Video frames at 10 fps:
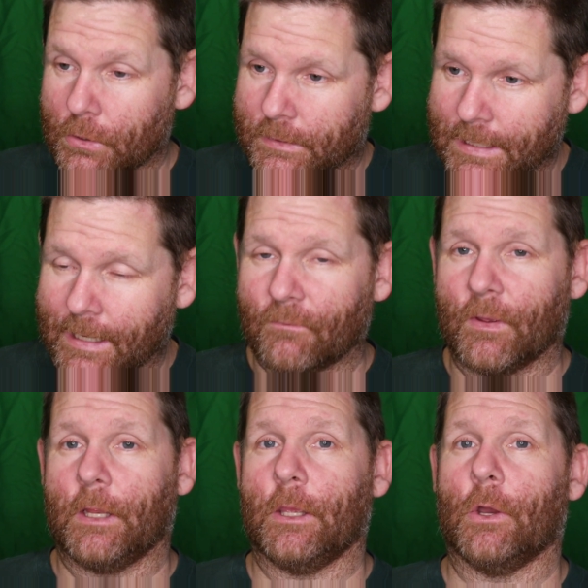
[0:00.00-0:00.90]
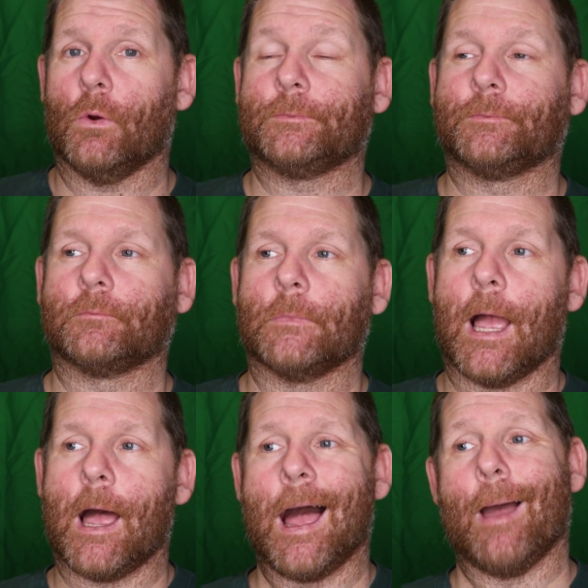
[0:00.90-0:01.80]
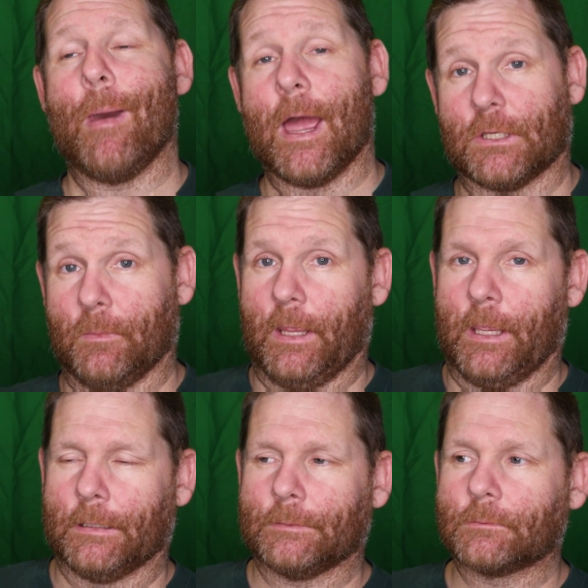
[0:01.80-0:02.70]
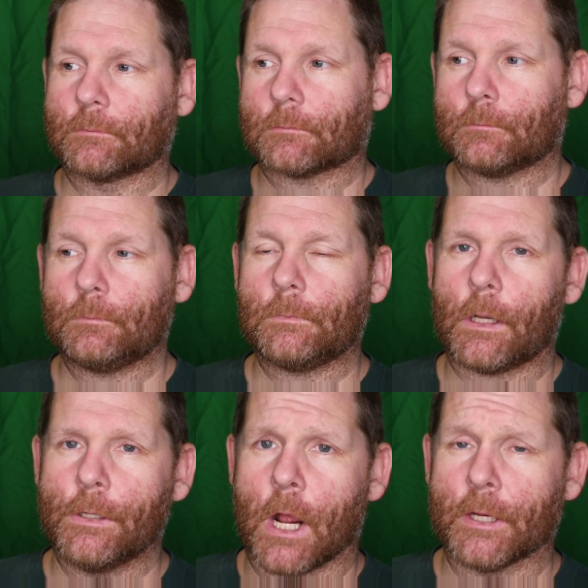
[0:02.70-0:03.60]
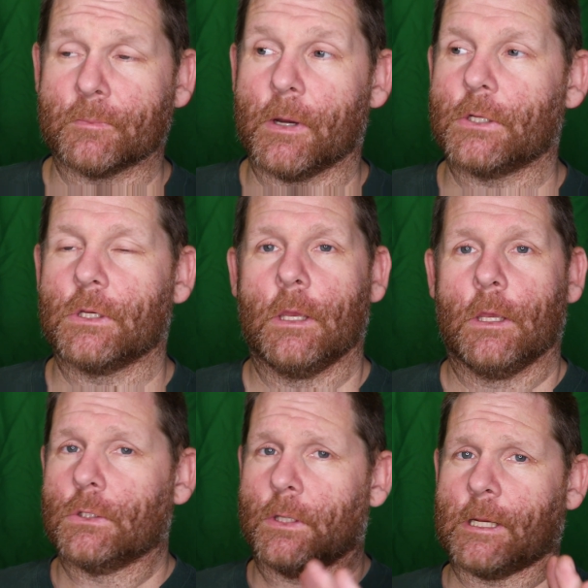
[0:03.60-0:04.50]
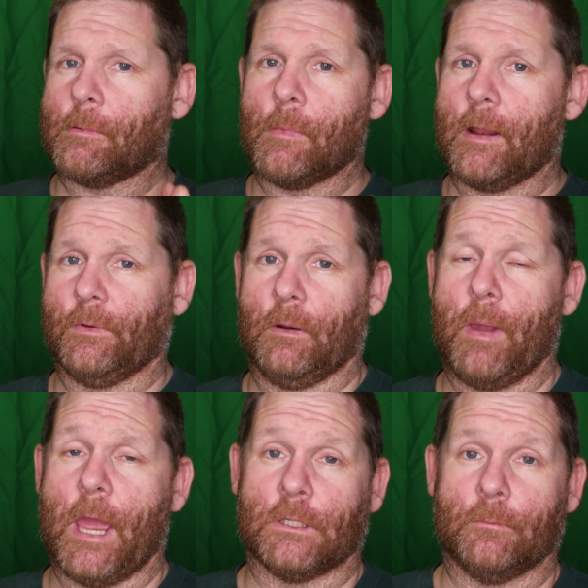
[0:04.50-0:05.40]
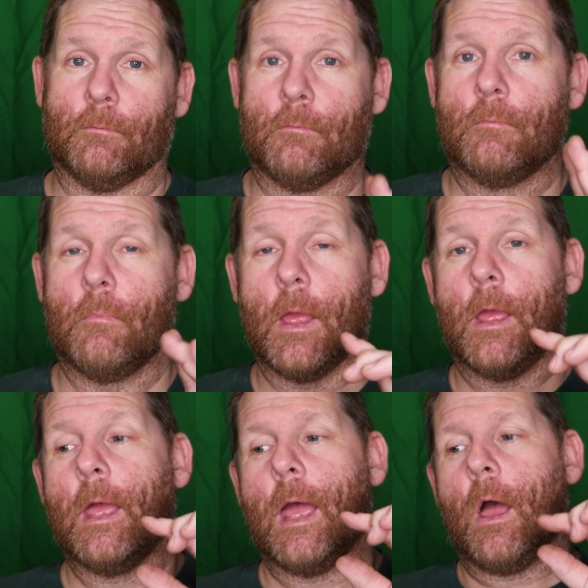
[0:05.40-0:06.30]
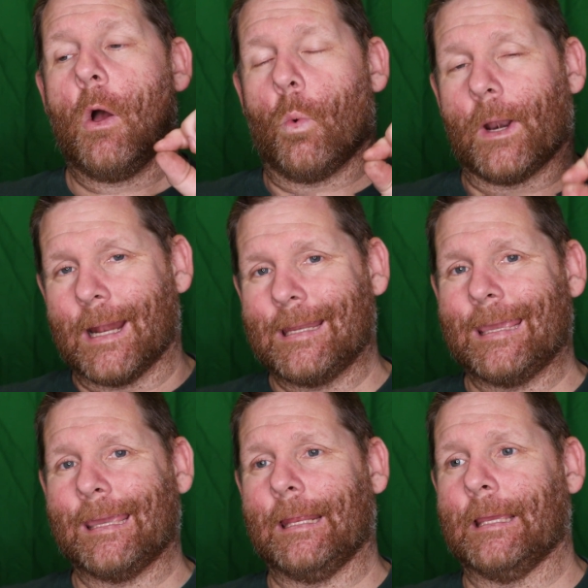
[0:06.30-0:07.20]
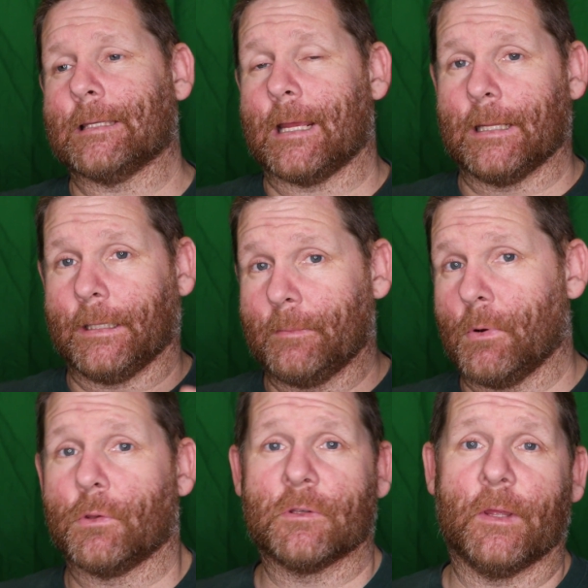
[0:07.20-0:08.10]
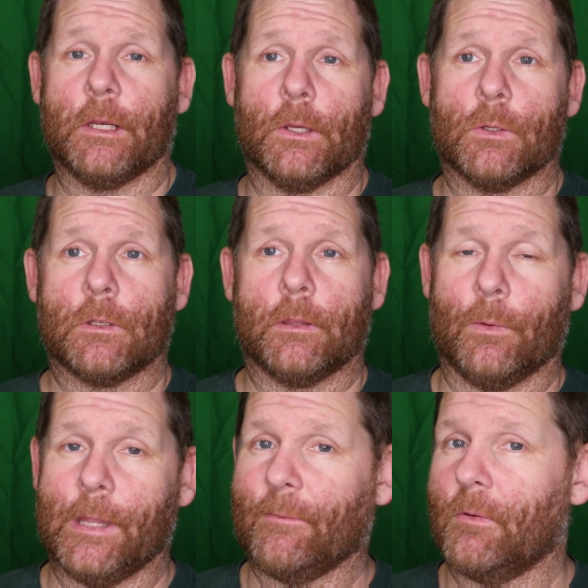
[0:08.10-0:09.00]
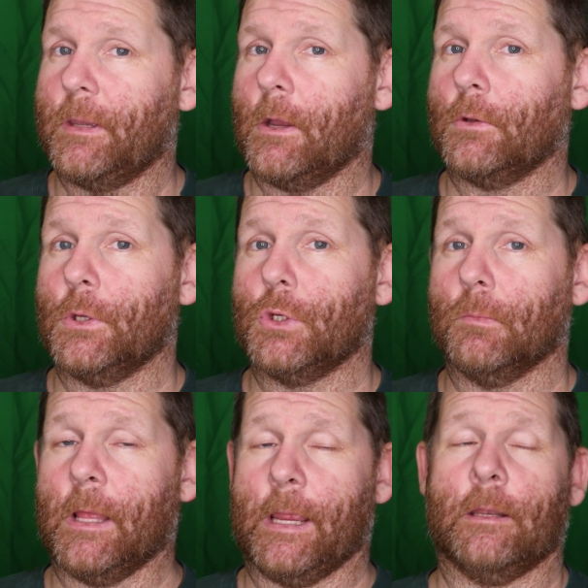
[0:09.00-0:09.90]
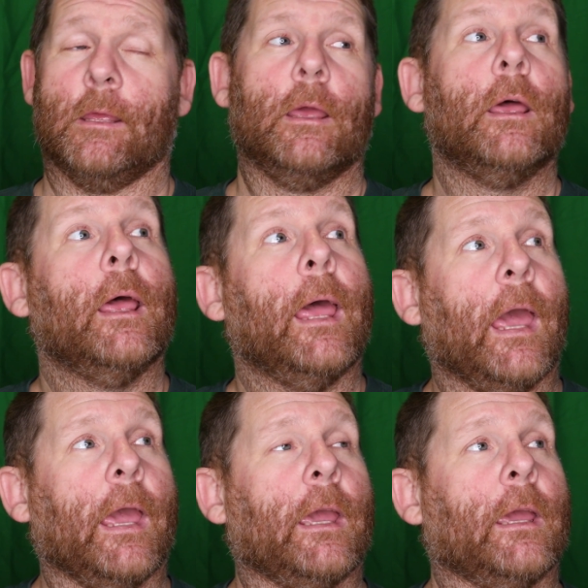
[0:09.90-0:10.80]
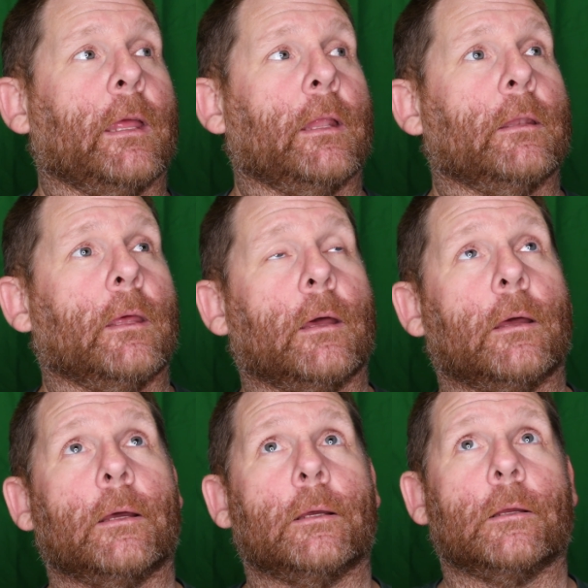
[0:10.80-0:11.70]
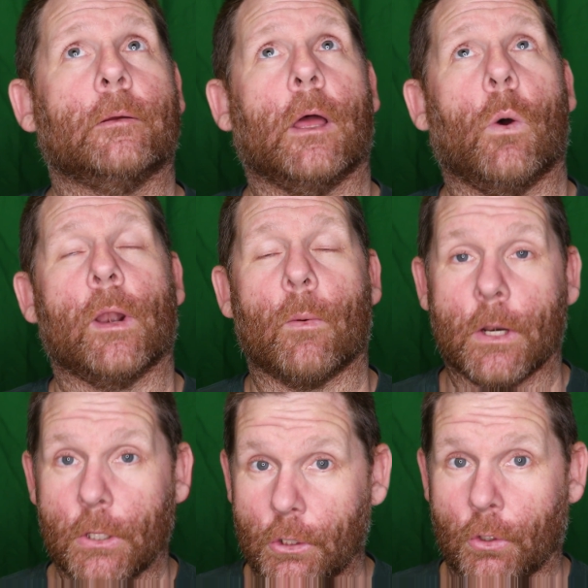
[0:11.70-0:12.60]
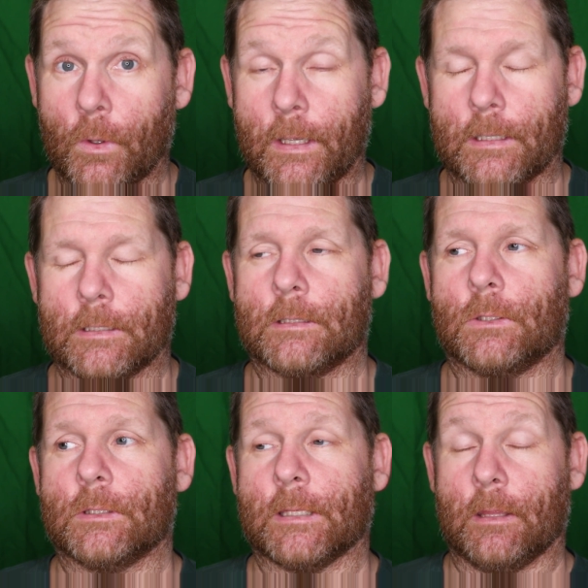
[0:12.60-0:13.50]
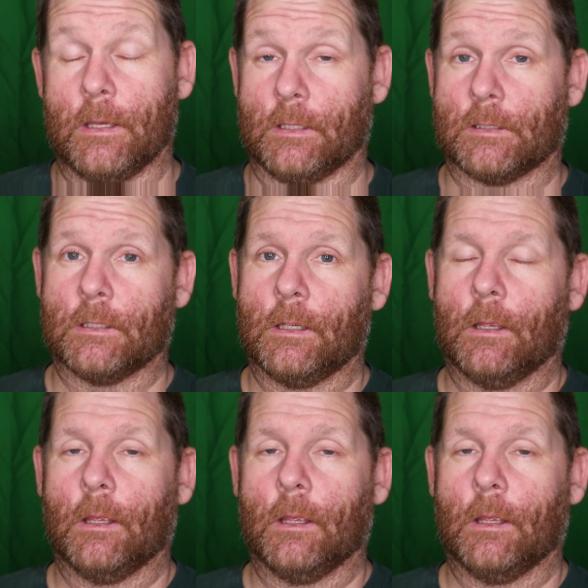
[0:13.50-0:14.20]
Second video, I bashed him again, not as much. So this time I'm not going to bash him. What I did is I deleted both those videos. They will never be on YouTube land. And what I want to do is to say this.